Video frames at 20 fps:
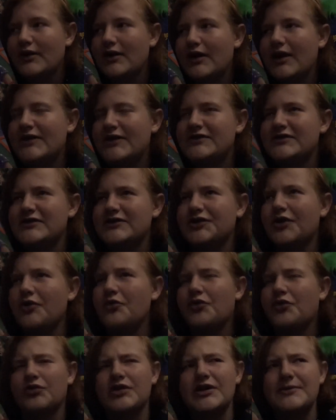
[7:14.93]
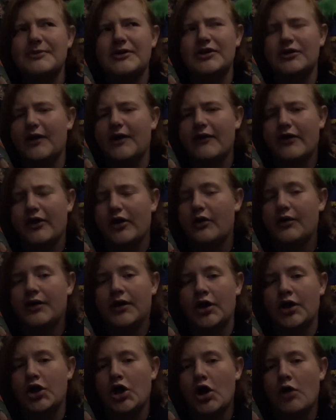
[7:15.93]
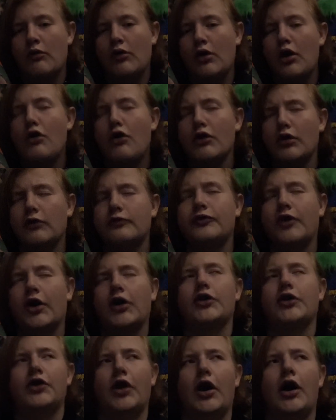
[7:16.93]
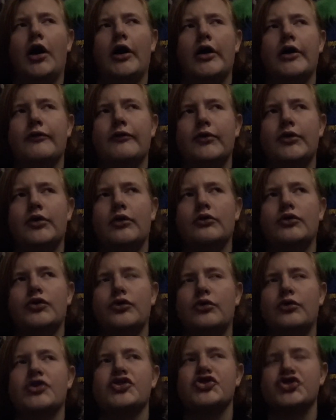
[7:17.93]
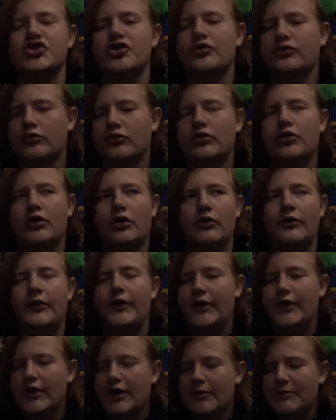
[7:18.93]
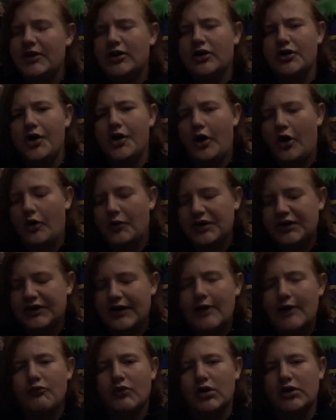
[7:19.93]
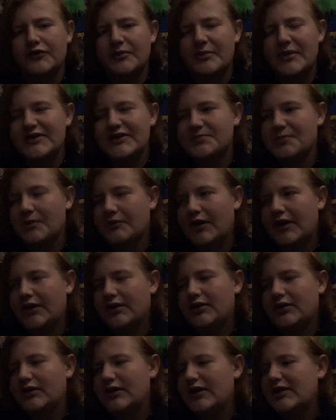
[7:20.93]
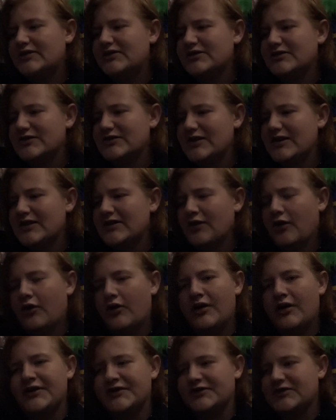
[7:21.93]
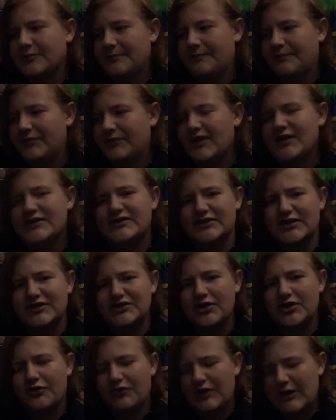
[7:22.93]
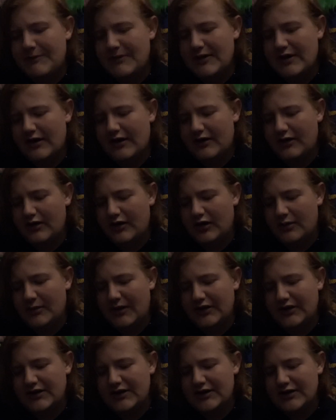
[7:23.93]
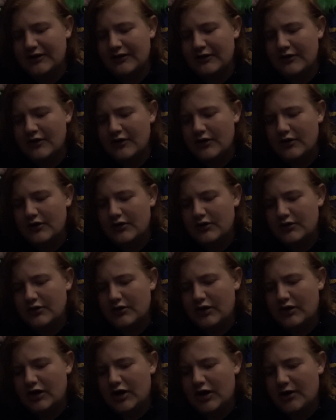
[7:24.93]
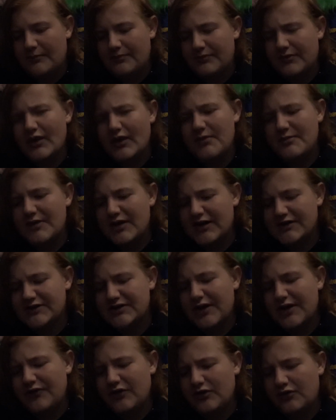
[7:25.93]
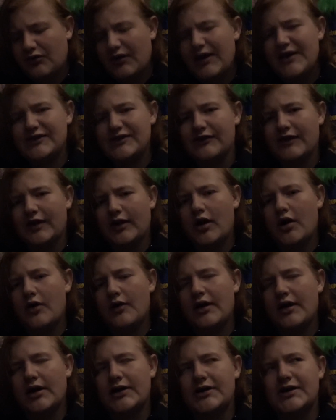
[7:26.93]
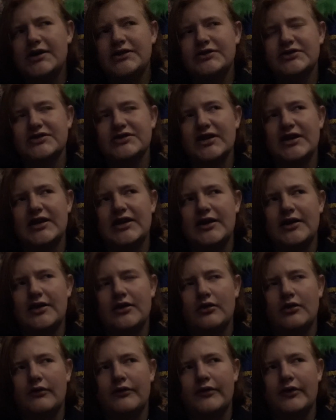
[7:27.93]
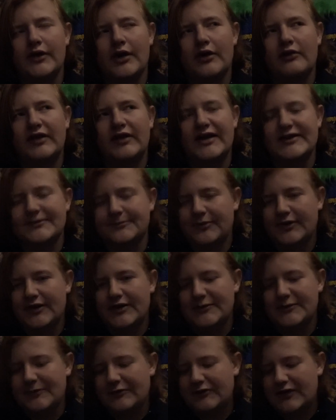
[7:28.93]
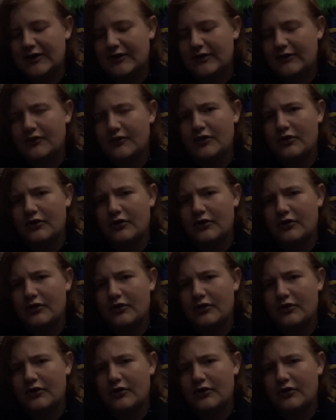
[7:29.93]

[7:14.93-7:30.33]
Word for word: It's so creepy knowing, okay, yeah, we're all gonna fucking die if we don't do this shit, you know? I mean, they're not all gonna die, one of them is, but like, it's, it's awesome. It's such a creepy, um, idea. Um, I mean, it's nothing crazy, like, oh yeah, the teacher's gonna eat you if you get last place, but like,